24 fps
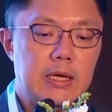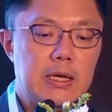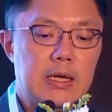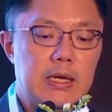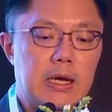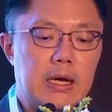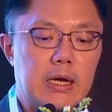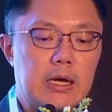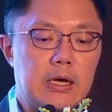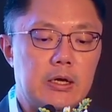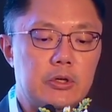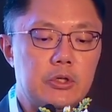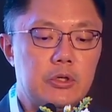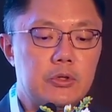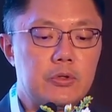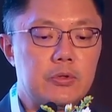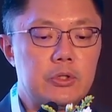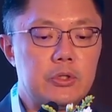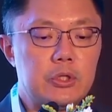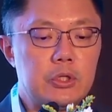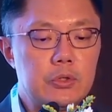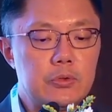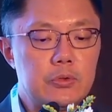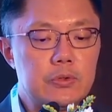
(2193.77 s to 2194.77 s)
You
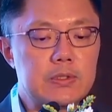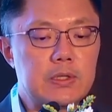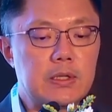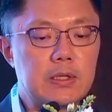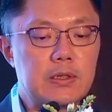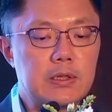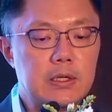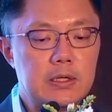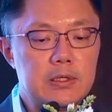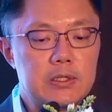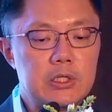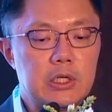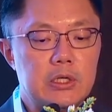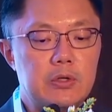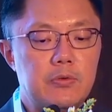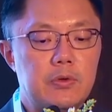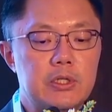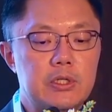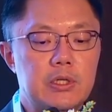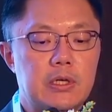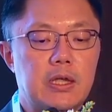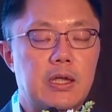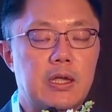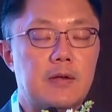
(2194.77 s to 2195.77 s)
could use a
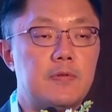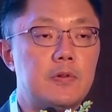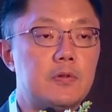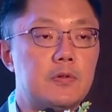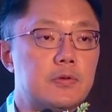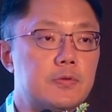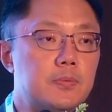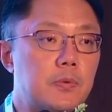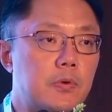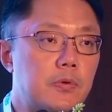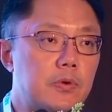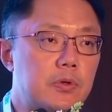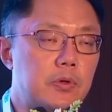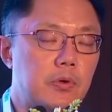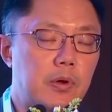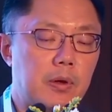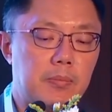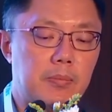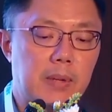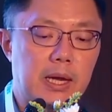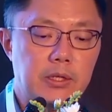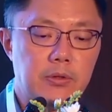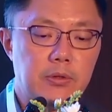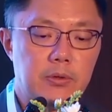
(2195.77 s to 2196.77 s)
third-generation cephalosporin or
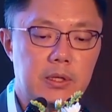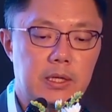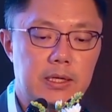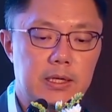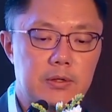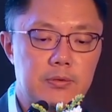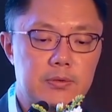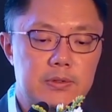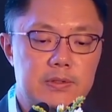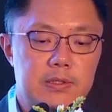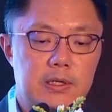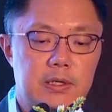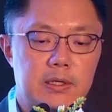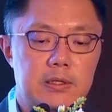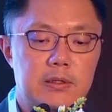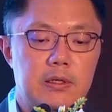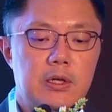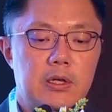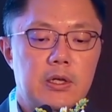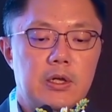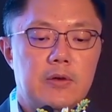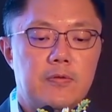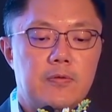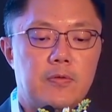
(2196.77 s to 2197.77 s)
aminoglycoside
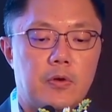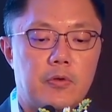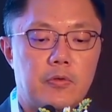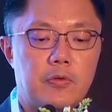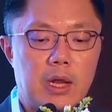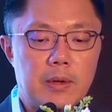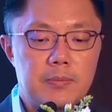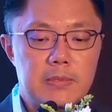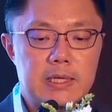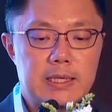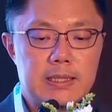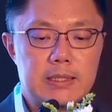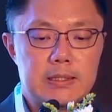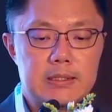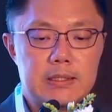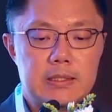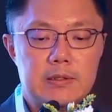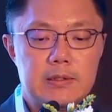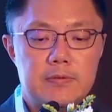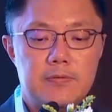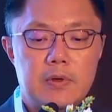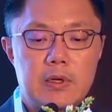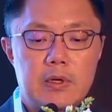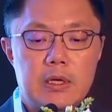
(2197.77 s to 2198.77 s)
for
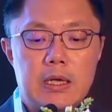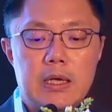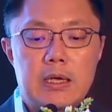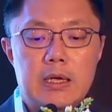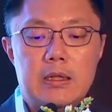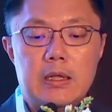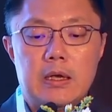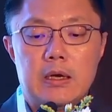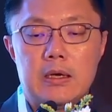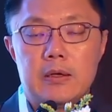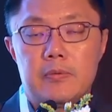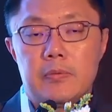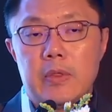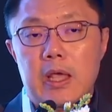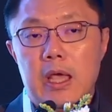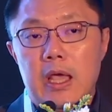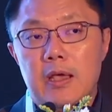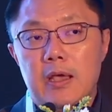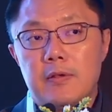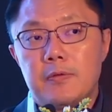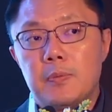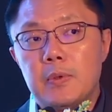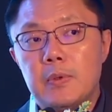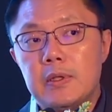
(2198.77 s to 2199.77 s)
gram-negative. There
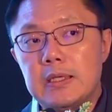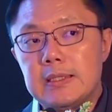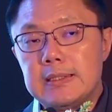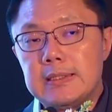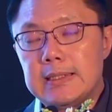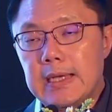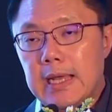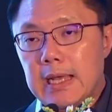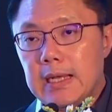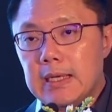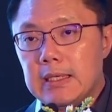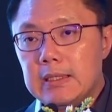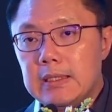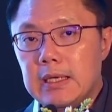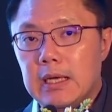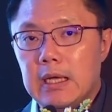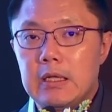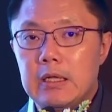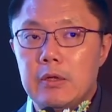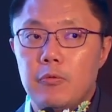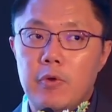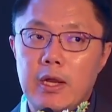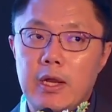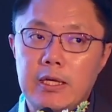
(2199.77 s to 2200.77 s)
has been a
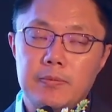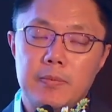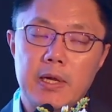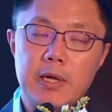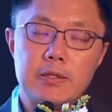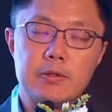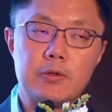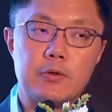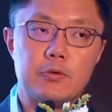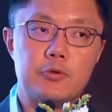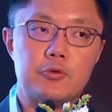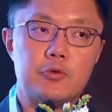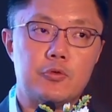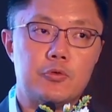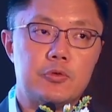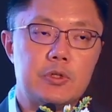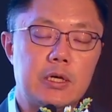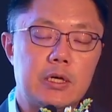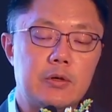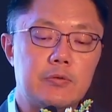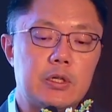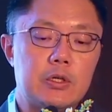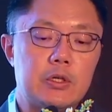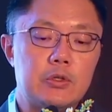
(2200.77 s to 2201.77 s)
randomized control
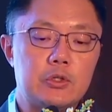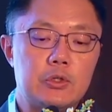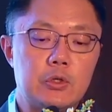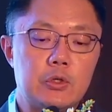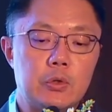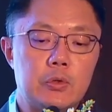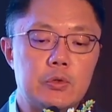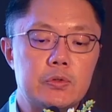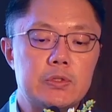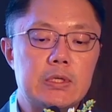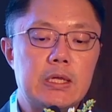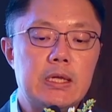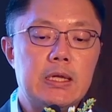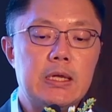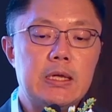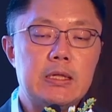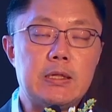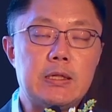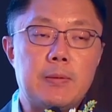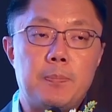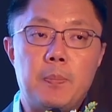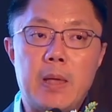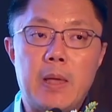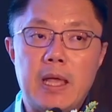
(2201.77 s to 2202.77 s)
trial that shows
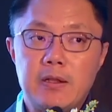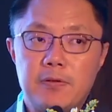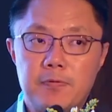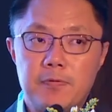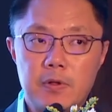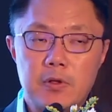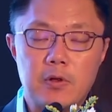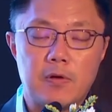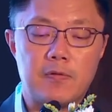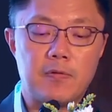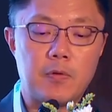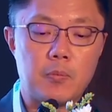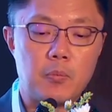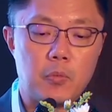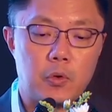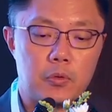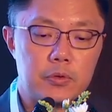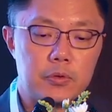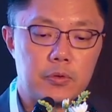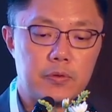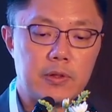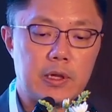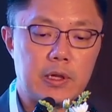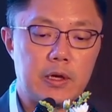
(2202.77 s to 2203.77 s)
the benefit of a
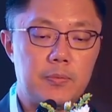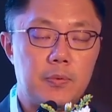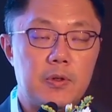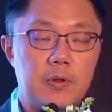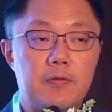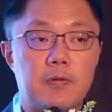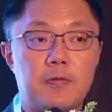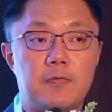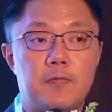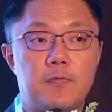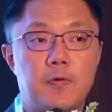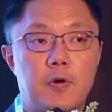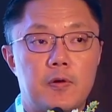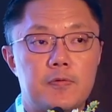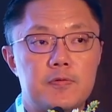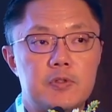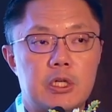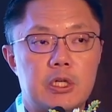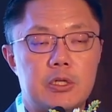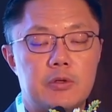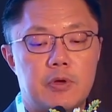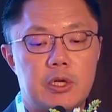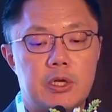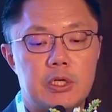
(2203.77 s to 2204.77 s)
monotherapy of a
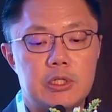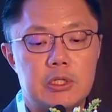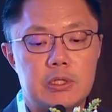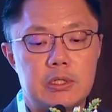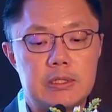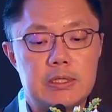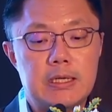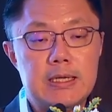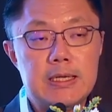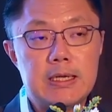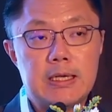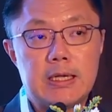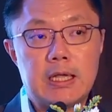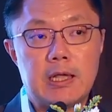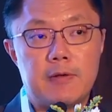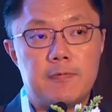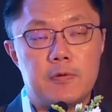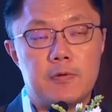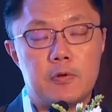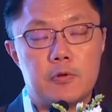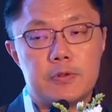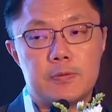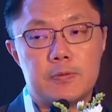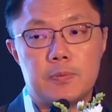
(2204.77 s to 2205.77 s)
fourth-generation
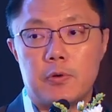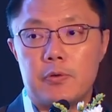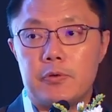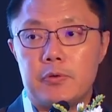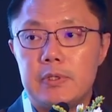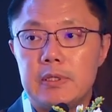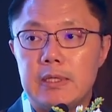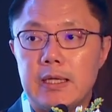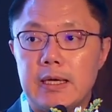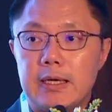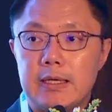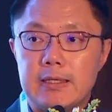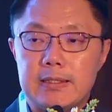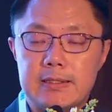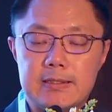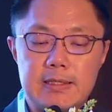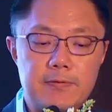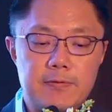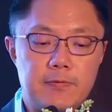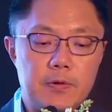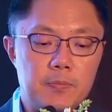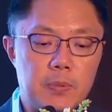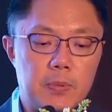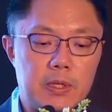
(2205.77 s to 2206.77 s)
cephalosporin like
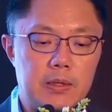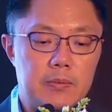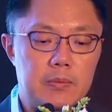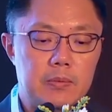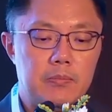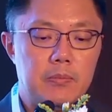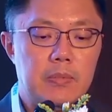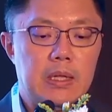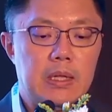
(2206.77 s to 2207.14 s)
cefepime.